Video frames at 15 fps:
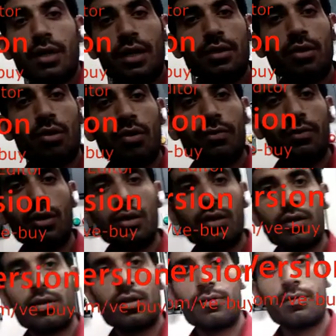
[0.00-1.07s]
one lower
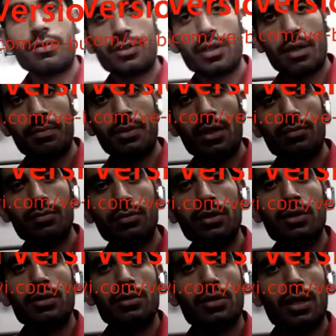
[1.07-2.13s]
step down
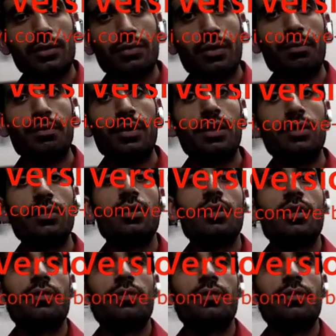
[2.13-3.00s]
transformer